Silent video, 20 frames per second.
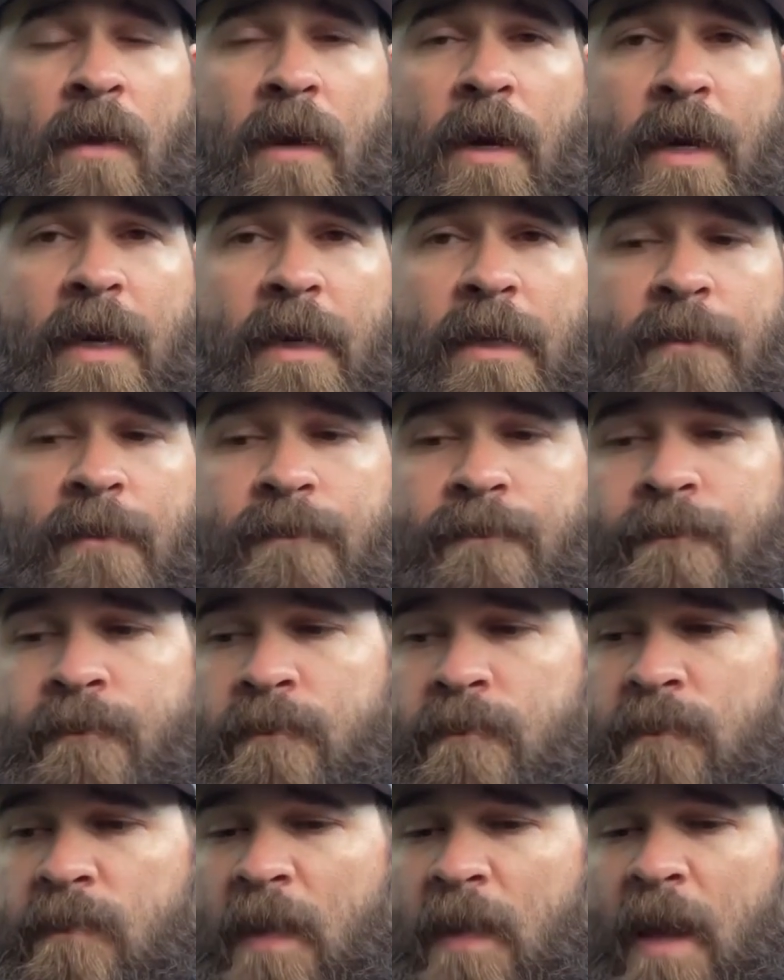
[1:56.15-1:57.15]

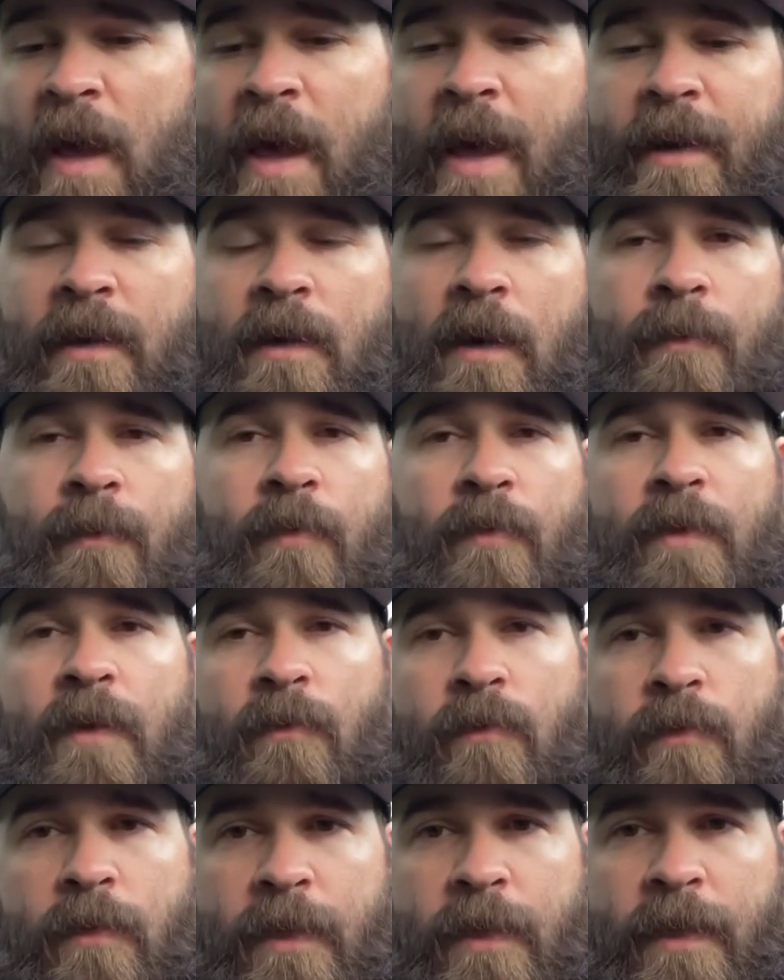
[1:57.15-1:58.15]
I had a couple
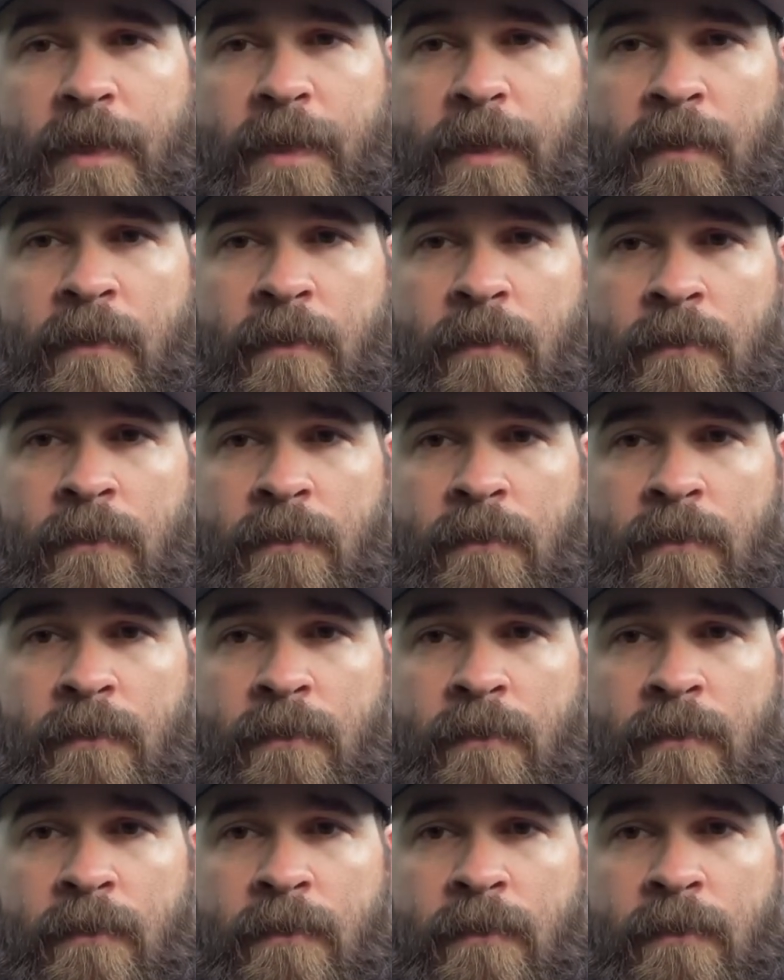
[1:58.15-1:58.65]
that would